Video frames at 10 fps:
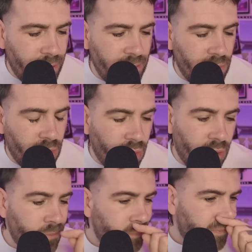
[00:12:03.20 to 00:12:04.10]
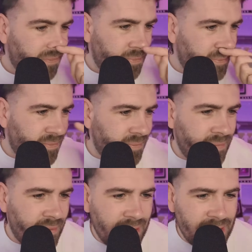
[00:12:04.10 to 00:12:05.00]
bit more
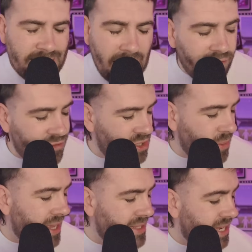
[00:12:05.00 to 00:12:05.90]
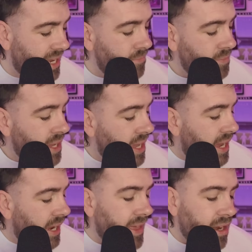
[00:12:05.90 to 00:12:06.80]
depth to our team.
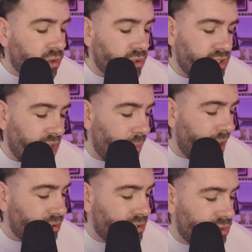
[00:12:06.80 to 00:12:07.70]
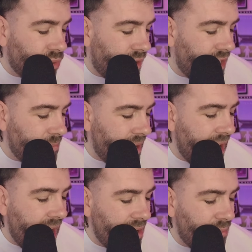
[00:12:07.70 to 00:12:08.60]
He then also went on to talking about
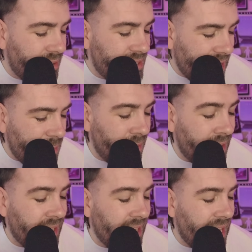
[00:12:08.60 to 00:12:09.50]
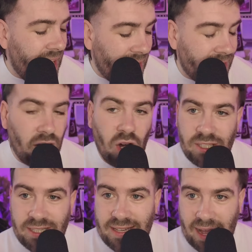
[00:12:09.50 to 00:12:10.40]
how deeply he
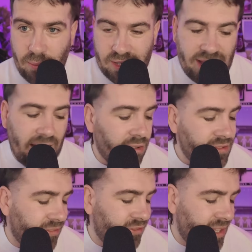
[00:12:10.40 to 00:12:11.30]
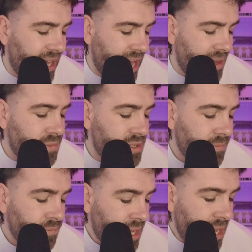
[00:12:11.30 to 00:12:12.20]
analyses ourselves after games.
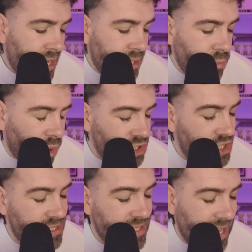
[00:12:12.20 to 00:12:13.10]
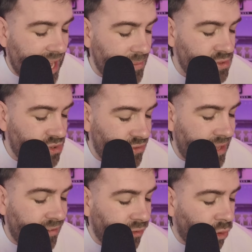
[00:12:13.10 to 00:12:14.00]
He watches the games
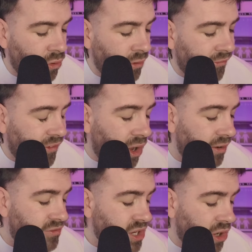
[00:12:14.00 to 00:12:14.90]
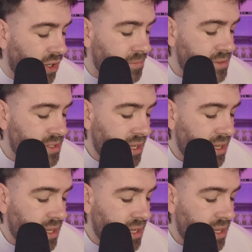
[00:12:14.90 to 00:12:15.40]
3, 4, or 5 times,